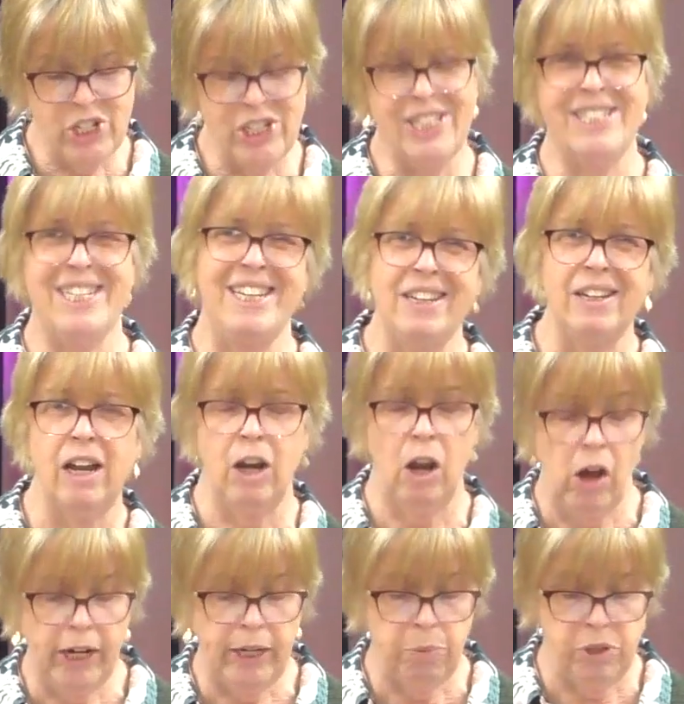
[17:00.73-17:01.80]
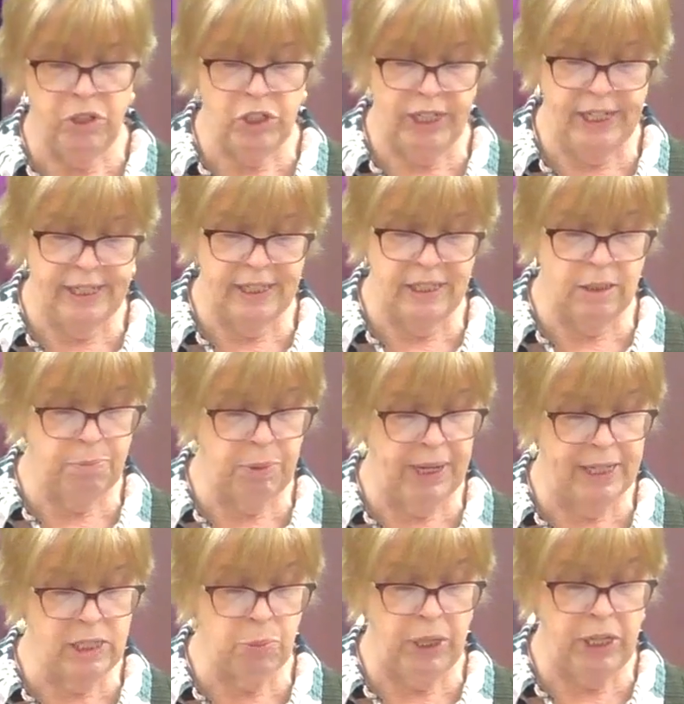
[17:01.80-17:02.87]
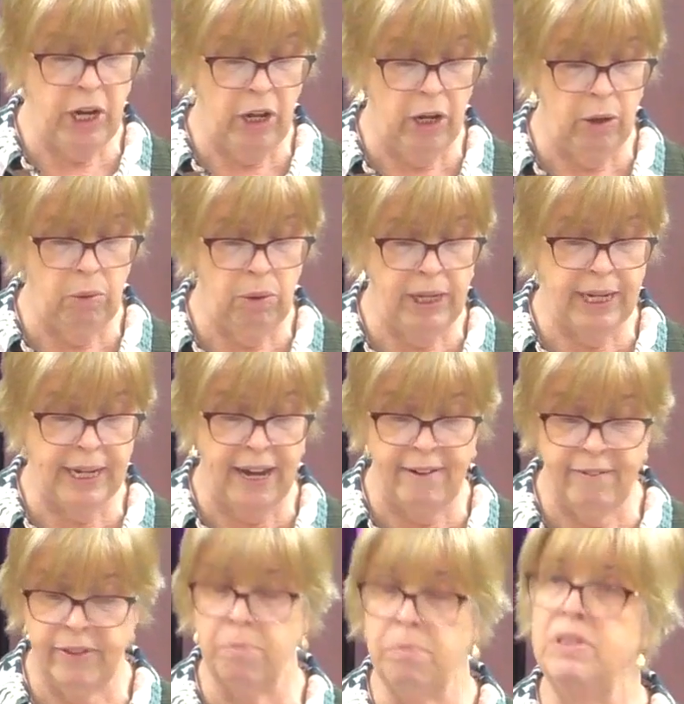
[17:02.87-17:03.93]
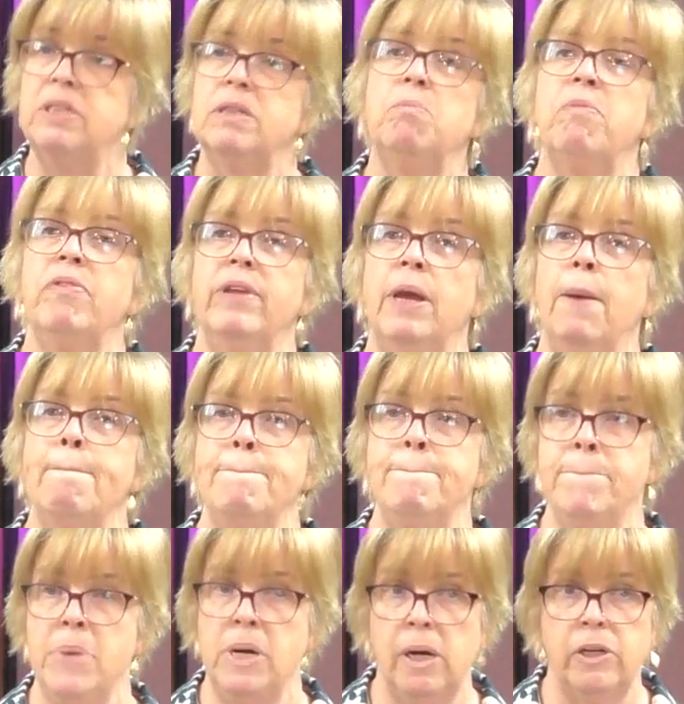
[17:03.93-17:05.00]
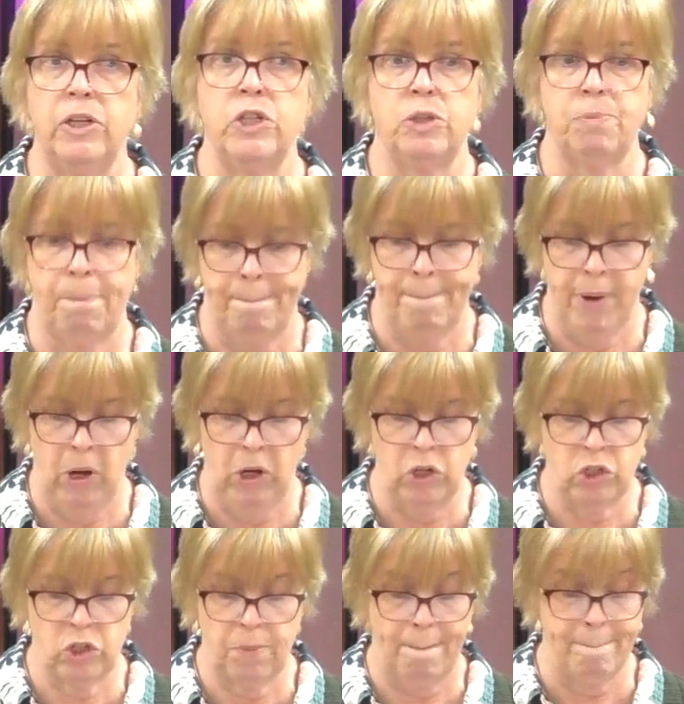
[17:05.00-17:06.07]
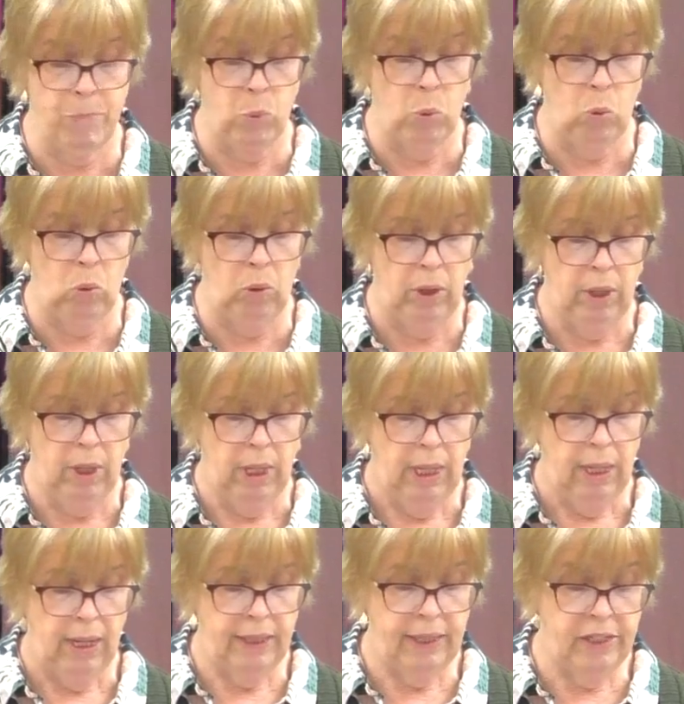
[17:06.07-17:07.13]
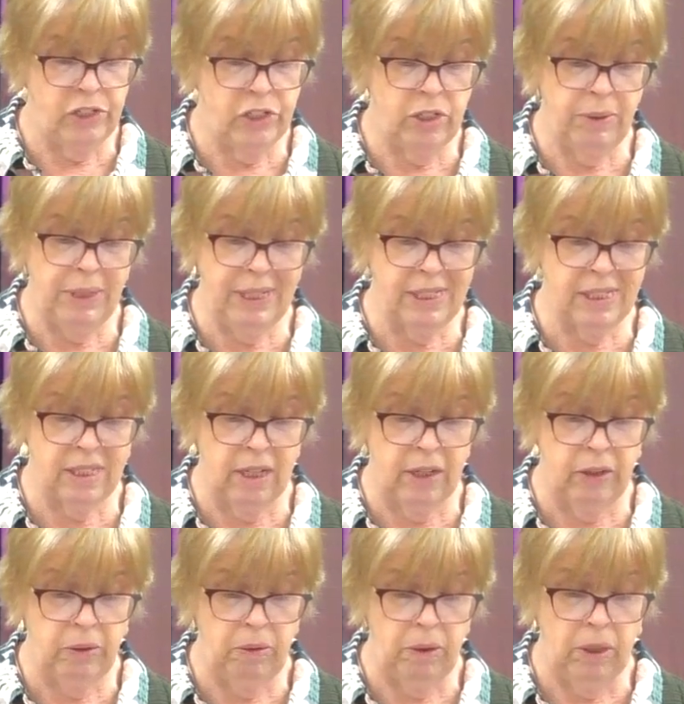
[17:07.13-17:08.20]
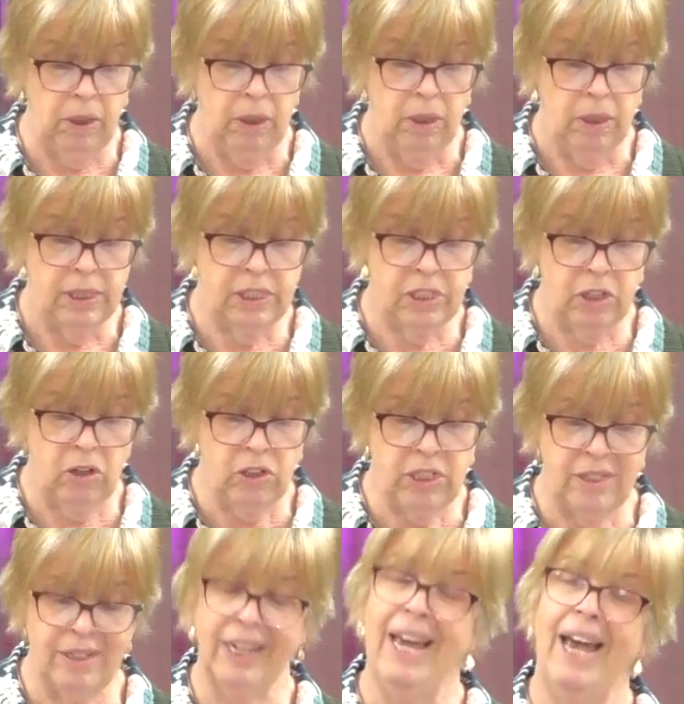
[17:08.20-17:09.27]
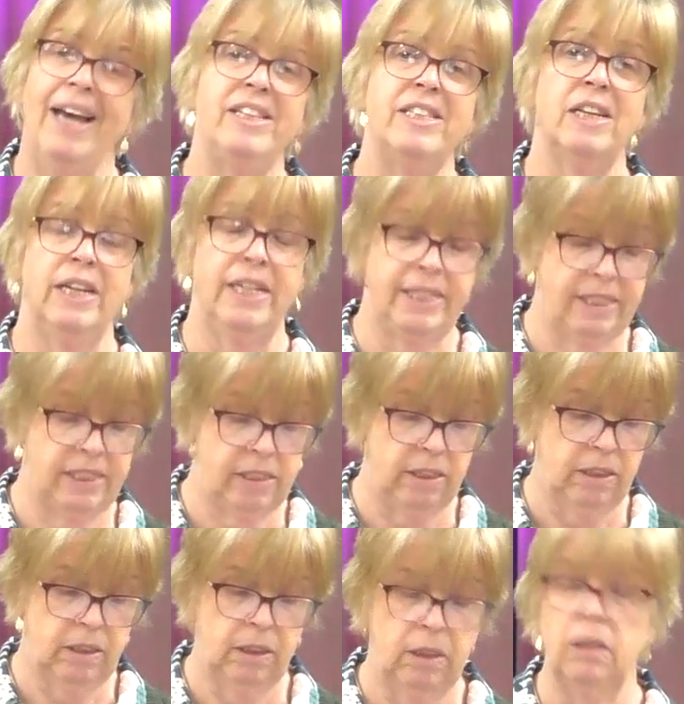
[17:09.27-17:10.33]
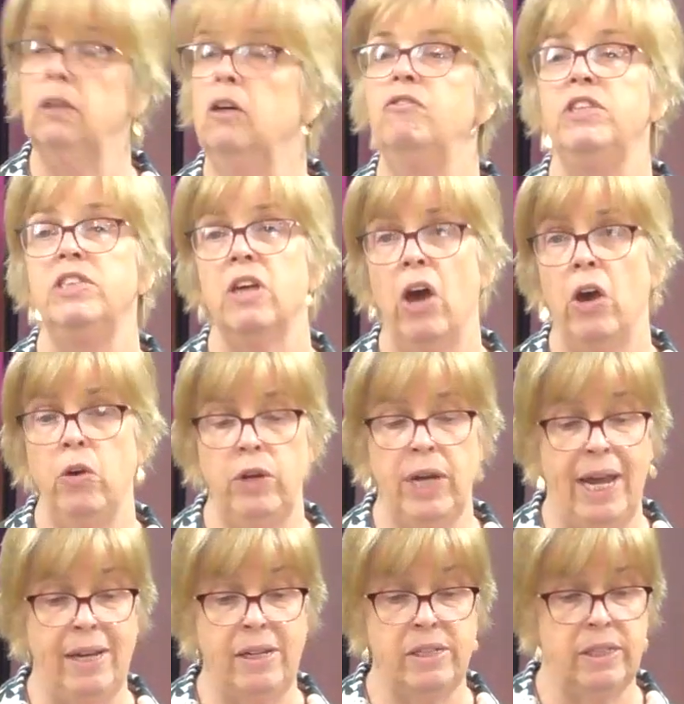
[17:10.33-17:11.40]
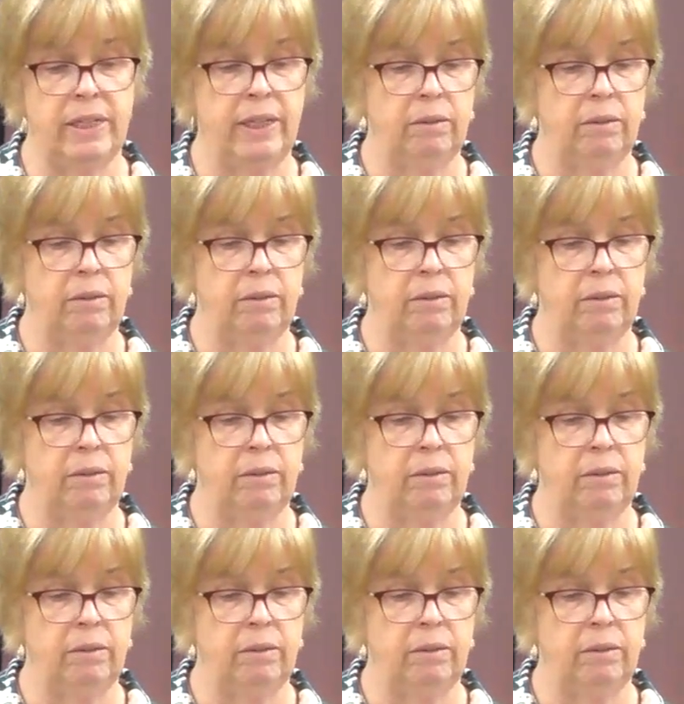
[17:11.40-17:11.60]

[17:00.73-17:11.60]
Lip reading: didn't align with Jesus, but as we know, he gave them something much, much more. And in doing so, started the catalyst of his own ending.